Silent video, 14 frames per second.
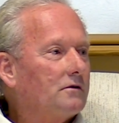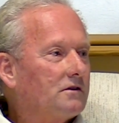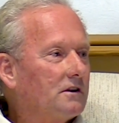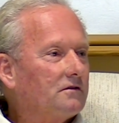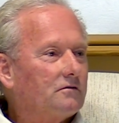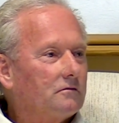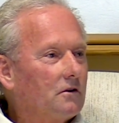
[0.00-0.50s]

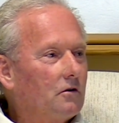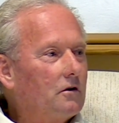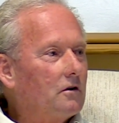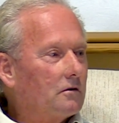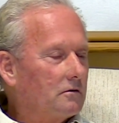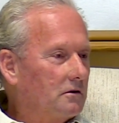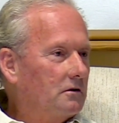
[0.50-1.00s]
Just do
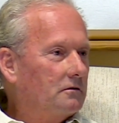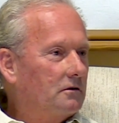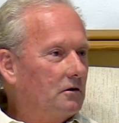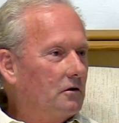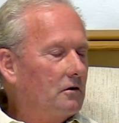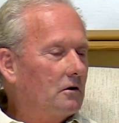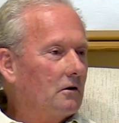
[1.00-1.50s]
your
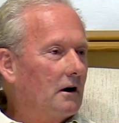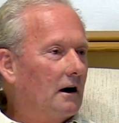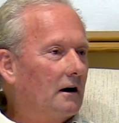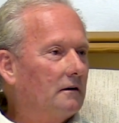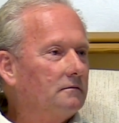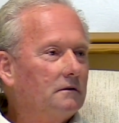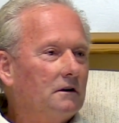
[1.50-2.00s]
do your
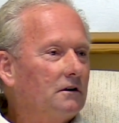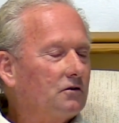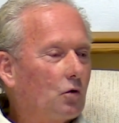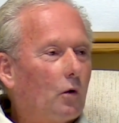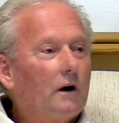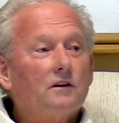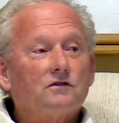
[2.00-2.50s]
uh,
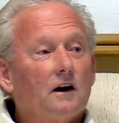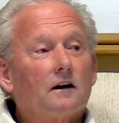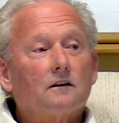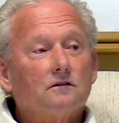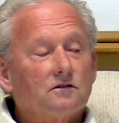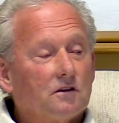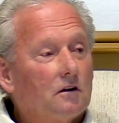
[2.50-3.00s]
twenty
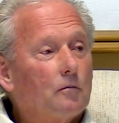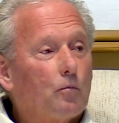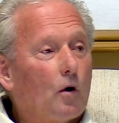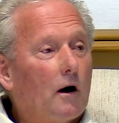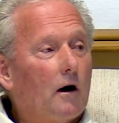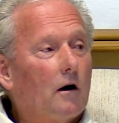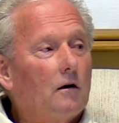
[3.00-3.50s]
second center
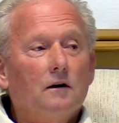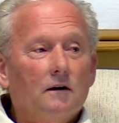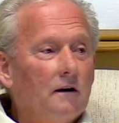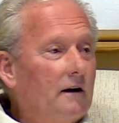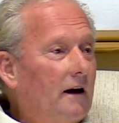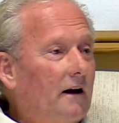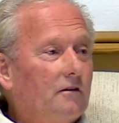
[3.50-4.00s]
prayer,
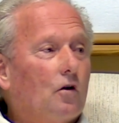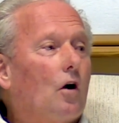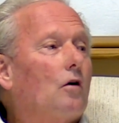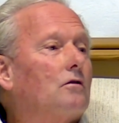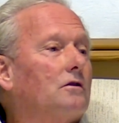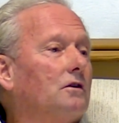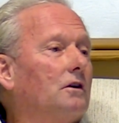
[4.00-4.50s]
and you're
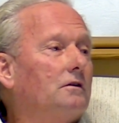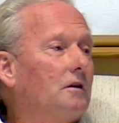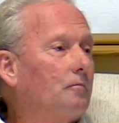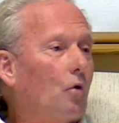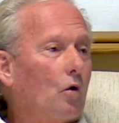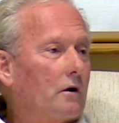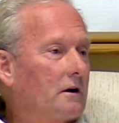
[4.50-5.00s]
all good.
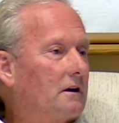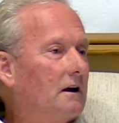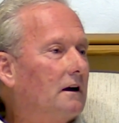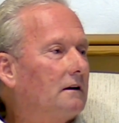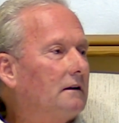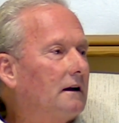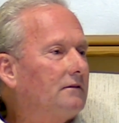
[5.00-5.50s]
You're born
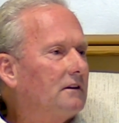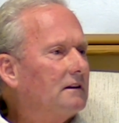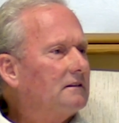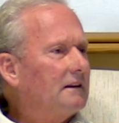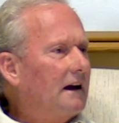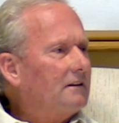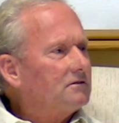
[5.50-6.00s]
again. I
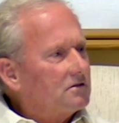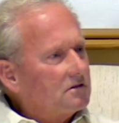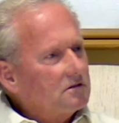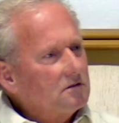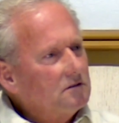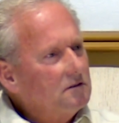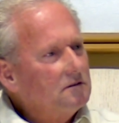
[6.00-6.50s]
think
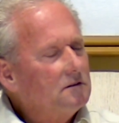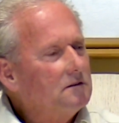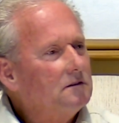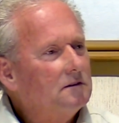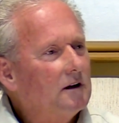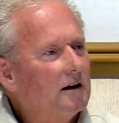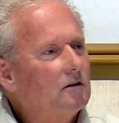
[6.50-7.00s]
that's.
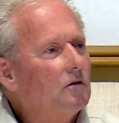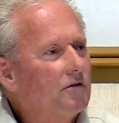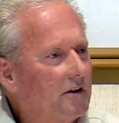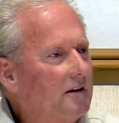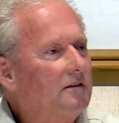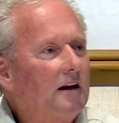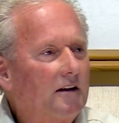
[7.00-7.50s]
I don't
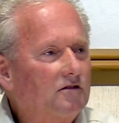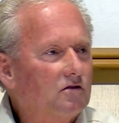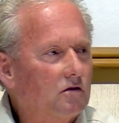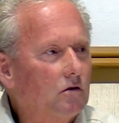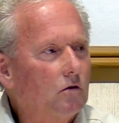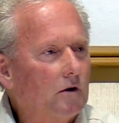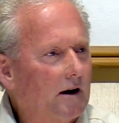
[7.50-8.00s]
think that's
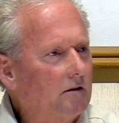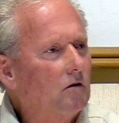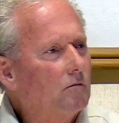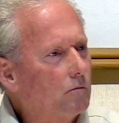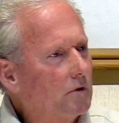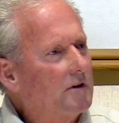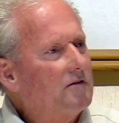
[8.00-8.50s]
true, and I
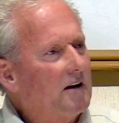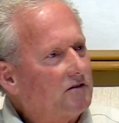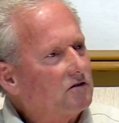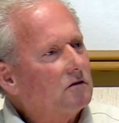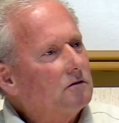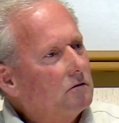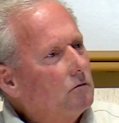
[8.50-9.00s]
don't believe
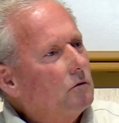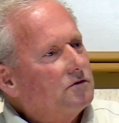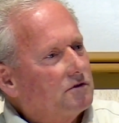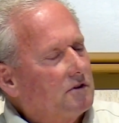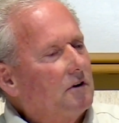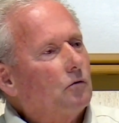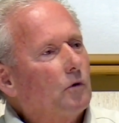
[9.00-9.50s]
that
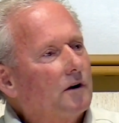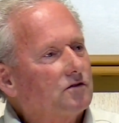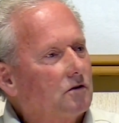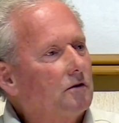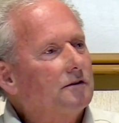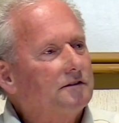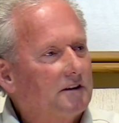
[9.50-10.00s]
was the
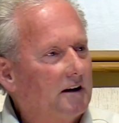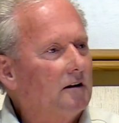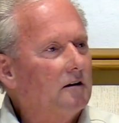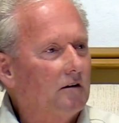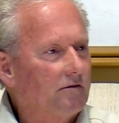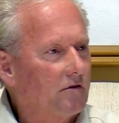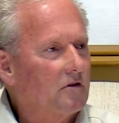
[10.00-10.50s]
original
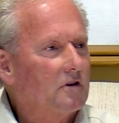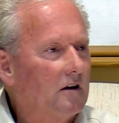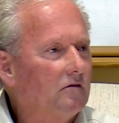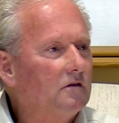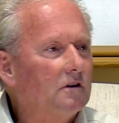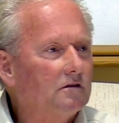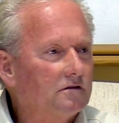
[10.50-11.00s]
intent of
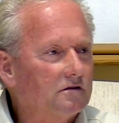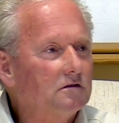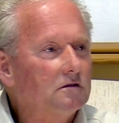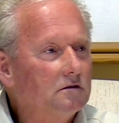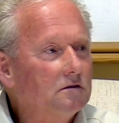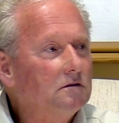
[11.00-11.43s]
forgiveness.